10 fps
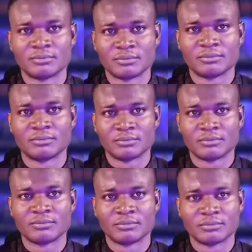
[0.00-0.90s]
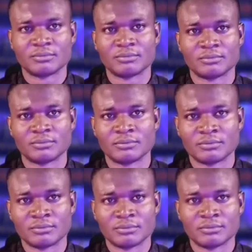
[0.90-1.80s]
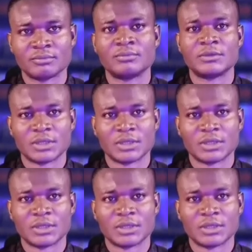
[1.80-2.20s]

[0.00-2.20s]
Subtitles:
Nobody speaks.